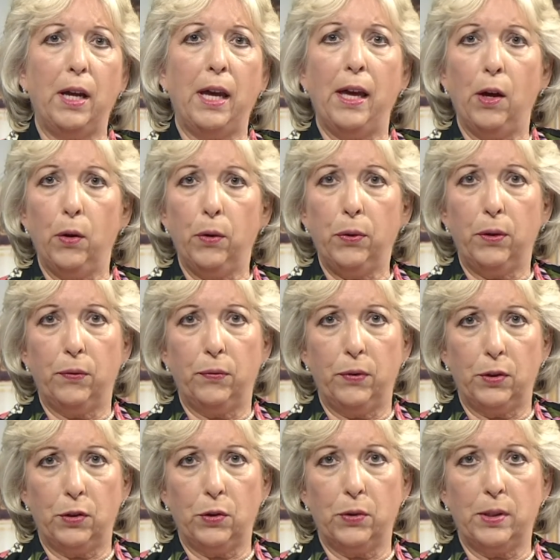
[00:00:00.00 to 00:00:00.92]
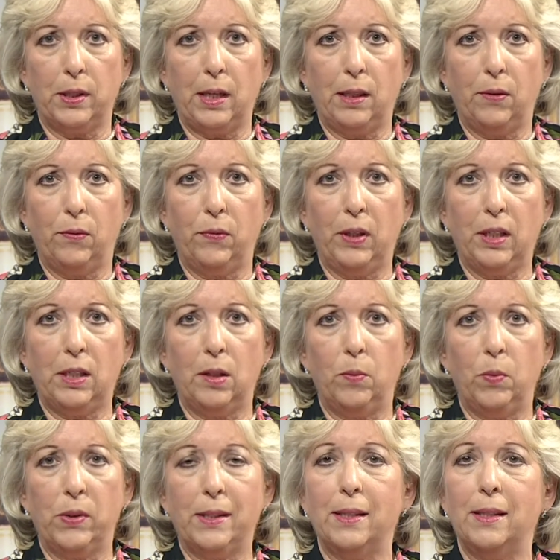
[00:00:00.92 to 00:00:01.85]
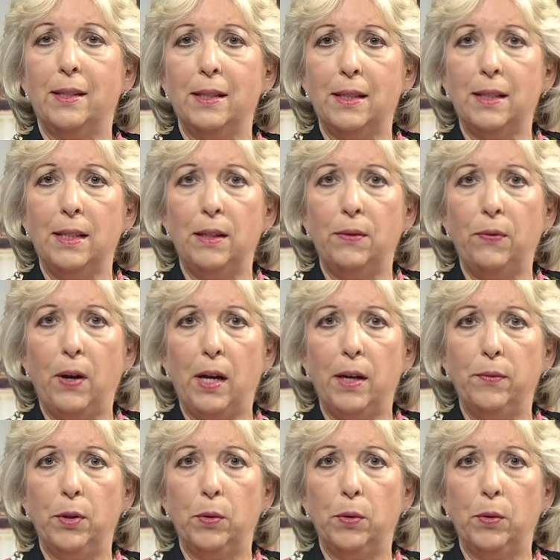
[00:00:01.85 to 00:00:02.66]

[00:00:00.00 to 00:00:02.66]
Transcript: Health officials say the victim was a 65